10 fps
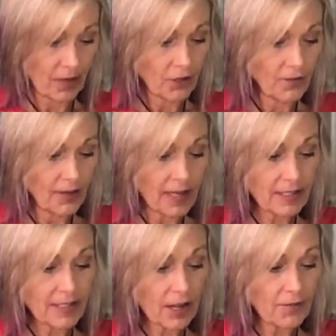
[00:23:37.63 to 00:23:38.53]
You've
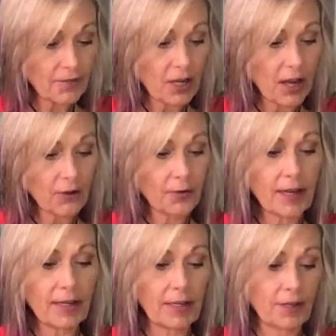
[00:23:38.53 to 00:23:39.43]
got self-talk
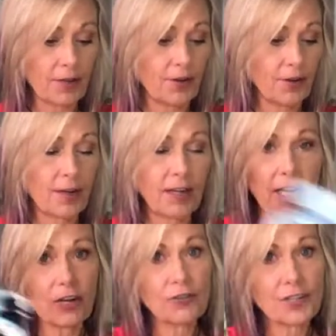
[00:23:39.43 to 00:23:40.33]
right here
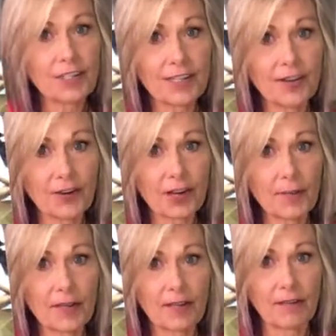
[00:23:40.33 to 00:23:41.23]
in energies that are
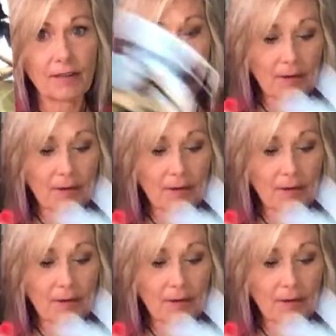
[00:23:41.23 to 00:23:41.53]
coming in.